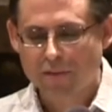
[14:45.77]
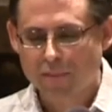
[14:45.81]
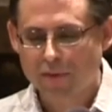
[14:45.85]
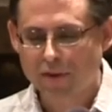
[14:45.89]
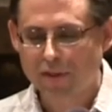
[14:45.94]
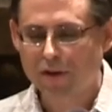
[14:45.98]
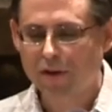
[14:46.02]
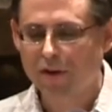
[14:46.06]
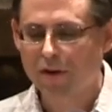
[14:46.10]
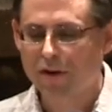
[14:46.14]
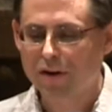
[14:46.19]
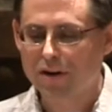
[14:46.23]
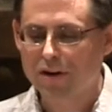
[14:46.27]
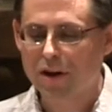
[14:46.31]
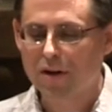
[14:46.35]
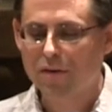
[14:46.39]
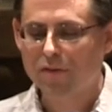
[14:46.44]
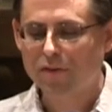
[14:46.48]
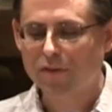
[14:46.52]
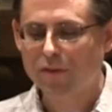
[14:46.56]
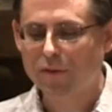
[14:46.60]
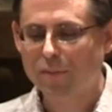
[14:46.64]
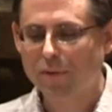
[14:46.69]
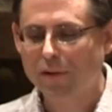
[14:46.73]
But there are
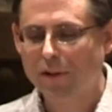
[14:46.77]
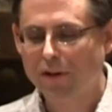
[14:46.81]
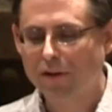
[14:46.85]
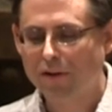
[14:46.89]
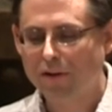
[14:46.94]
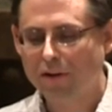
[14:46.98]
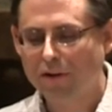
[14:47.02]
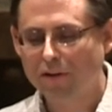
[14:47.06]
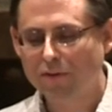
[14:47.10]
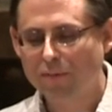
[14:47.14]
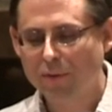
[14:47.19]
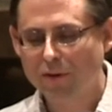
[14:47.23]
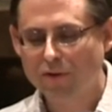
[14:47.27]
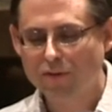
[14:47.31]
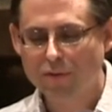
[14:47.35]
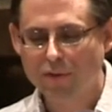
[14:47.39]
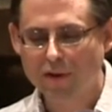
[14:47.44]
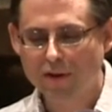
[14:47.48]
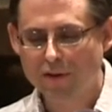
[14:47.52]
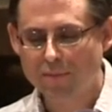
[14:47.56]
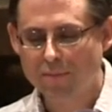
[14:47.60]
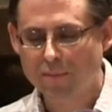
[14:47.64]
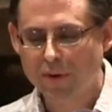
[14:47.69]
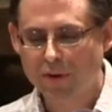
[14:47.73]
enough similarities
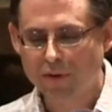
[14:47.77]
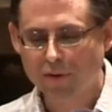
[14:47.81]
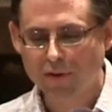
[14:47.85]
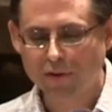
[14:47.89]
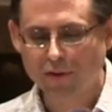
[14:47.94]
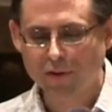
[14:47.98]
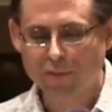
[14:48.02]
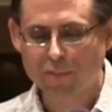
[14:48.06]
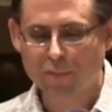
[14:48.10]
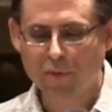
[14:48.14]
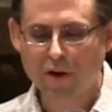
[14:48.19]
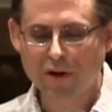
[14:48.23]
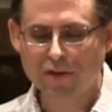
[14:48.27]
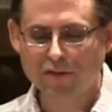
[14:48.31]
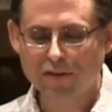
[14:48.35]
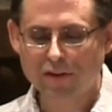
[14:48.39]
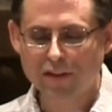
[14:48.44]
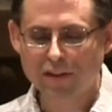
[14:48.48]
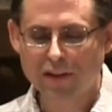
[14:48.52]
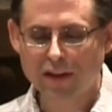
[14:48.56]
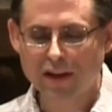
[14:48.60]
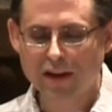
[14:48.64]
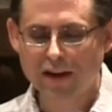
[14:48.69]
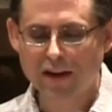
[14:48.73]
between imperial
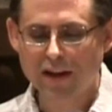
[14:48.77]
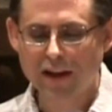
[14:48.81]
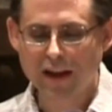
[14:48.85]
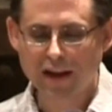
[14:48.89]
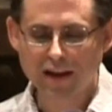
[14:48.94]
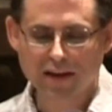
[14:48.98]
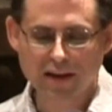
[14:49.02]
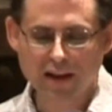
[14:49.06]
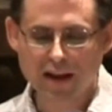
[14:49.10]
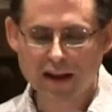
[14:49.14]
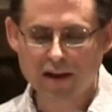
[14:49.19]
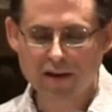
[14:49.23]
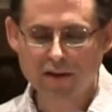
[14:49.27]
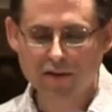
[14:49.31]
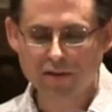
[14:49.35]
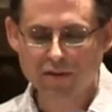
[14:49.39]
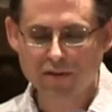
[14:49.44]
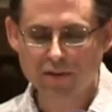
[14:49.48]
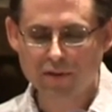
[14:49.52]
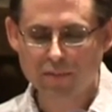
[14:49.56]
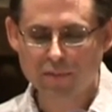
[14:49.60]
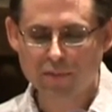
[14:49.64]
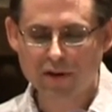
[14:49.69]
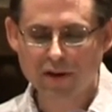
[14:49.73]
oppression then and
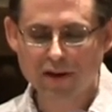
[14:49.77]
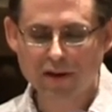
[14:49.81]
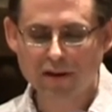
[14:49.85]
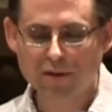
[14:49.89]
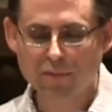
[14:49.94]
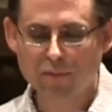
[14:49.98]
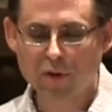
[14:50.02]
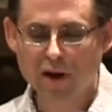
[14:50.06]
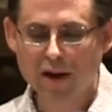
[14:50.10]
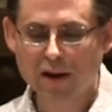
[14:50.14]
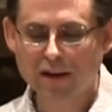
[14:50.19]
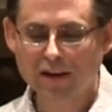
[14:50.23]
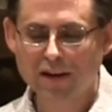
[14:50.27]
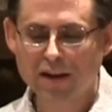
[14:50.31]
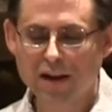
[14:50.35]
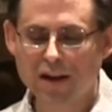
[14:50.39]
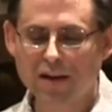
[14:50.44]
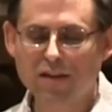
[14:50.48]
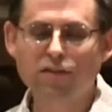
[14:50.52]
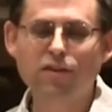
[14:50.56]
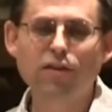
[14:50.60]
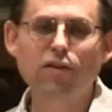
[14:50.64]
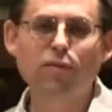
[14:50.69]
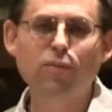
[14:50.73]
now that we can
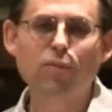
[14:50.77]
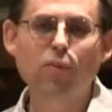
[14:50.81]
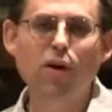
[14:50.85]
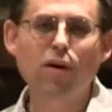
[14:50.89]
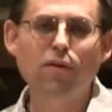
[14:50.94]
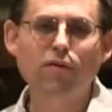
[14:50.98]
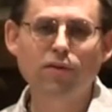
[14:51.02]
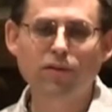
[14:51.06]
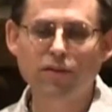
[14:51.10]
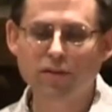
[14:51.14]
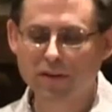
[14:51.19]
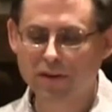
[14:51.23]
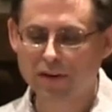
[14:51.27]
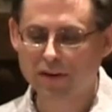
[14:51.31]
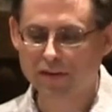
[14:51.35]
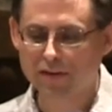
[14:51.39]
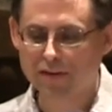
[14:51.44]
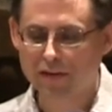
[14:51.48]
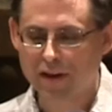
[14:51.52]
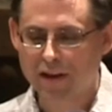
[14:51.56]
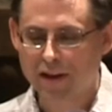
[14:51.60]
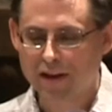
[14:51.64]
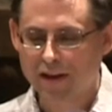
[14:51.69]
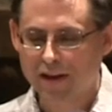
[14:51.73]
recognize these
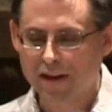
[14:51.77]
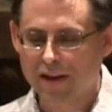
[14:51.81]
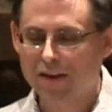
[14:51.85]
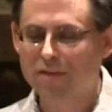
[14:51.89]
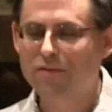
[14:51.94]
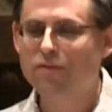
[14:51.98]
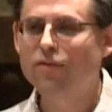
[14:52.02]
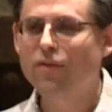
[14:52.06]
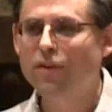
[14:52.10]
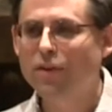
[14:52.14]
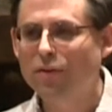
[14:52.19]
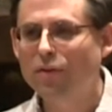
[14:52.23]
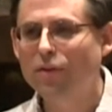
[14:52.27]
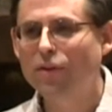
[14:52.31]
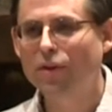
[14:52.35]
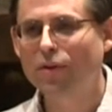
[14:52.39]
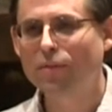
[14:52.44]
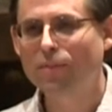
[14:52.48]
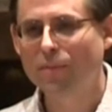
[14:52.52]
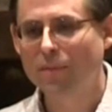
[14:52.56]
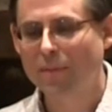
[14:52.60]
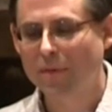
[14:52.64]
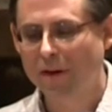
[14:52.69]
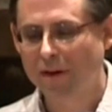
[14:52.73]
prophecies and feel
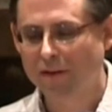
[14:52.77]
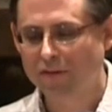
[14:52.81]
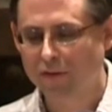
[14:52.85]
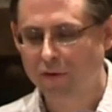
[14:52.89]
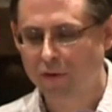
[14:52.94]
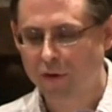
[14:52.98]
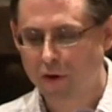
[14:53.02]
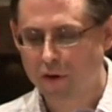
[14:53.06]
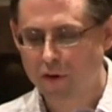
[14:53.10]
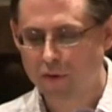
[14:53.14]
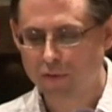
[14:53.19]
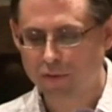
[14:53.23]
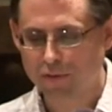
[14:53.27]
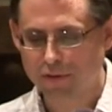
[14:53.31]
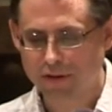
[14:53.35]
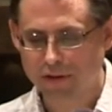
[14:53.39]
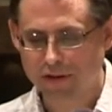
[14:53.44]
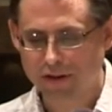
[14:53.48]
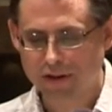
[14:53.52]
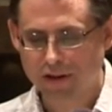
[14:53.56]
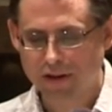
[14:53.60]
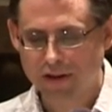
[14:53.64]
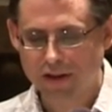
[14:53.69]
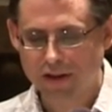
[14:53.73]
them as our own.